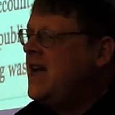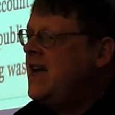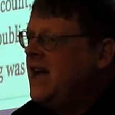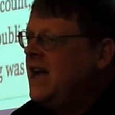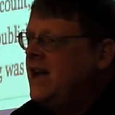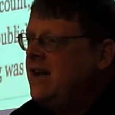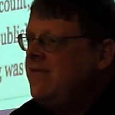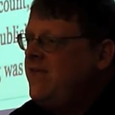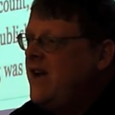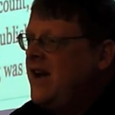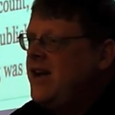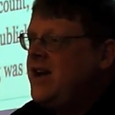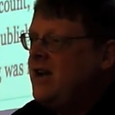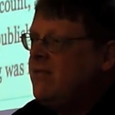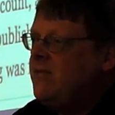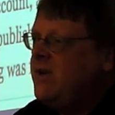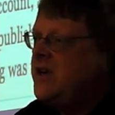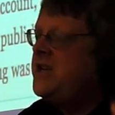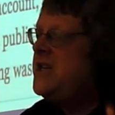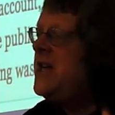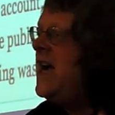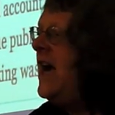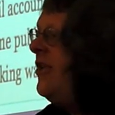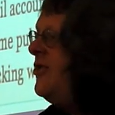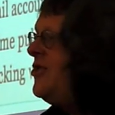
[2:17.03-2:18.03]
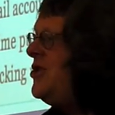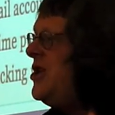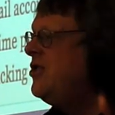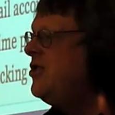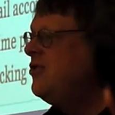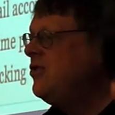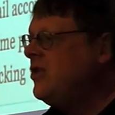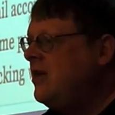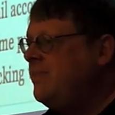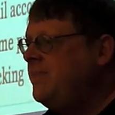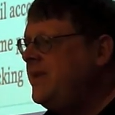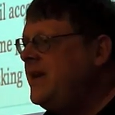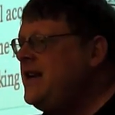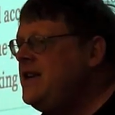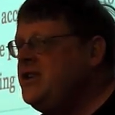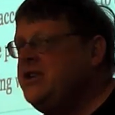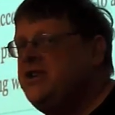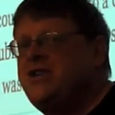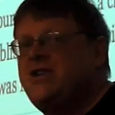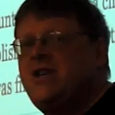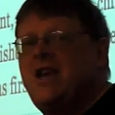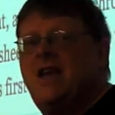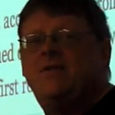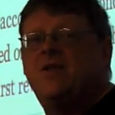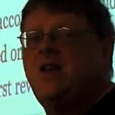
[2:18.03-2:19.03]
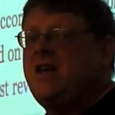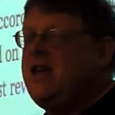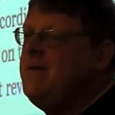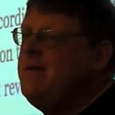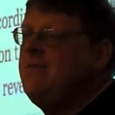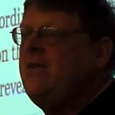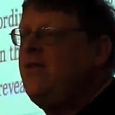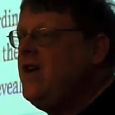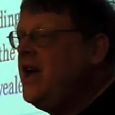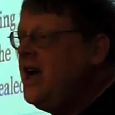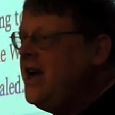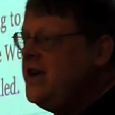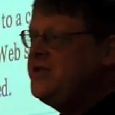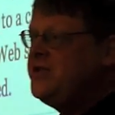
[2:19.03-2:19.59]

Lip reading: and found out what town she grew up in, and just gave the name of the high